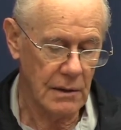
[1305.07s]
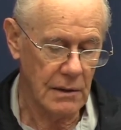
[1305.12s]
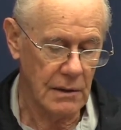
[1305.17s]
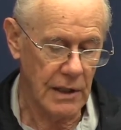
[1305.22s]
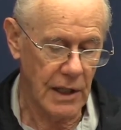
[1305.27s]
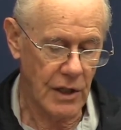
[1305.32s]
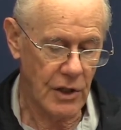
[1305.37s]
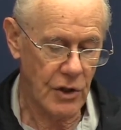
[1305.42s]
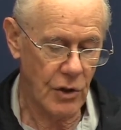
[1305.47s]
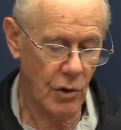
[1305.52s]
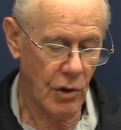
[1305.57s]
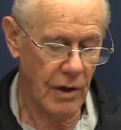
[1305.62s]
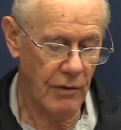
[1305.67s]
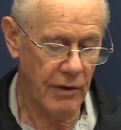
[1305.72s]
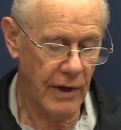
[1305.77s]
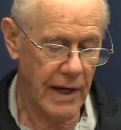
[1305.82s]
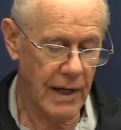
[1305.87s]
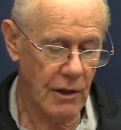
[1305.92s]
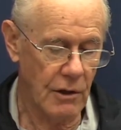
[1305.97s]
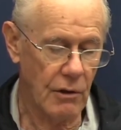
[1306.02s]
It's sort of
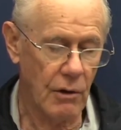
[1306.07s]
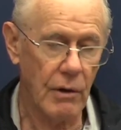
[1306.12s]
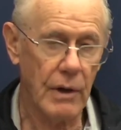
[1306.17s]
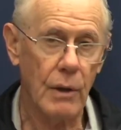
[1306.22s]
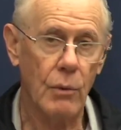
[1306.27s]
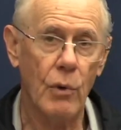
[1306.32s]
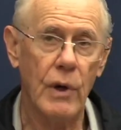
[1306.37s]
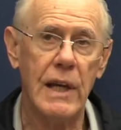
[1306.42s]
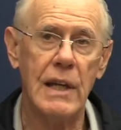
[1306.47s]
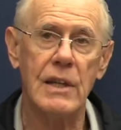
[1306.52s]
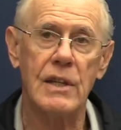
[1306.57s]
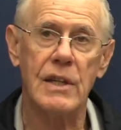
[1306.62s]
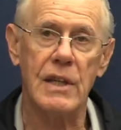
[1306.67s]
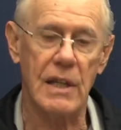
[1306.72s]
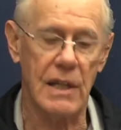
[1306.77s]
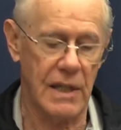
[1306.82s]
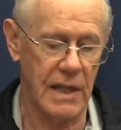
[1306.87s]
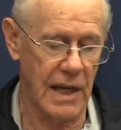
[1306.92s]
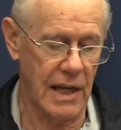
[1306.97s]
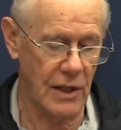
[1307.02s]
like growing weeds, he
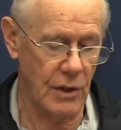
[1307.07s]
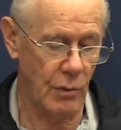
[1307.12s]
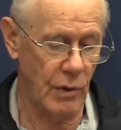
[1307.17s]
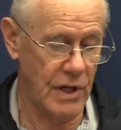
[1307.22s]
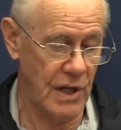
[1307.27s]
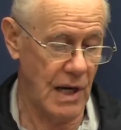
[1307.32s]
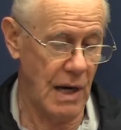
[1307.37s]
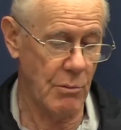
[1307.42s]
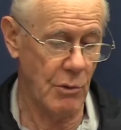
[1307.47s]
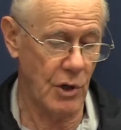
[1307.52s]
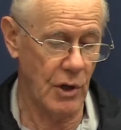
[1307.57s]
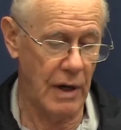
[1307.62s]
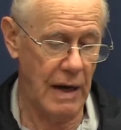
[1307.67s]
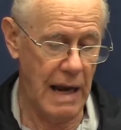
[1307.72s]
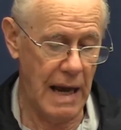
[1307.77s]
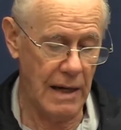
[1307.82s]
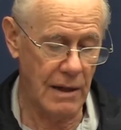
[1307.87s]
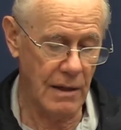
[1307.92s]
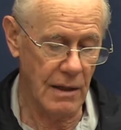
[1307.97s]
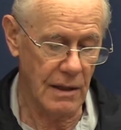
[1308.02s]
says, which I'm good
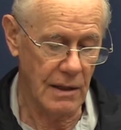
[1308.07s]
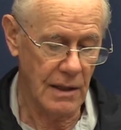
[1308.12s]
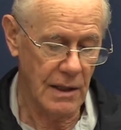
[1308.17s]
at.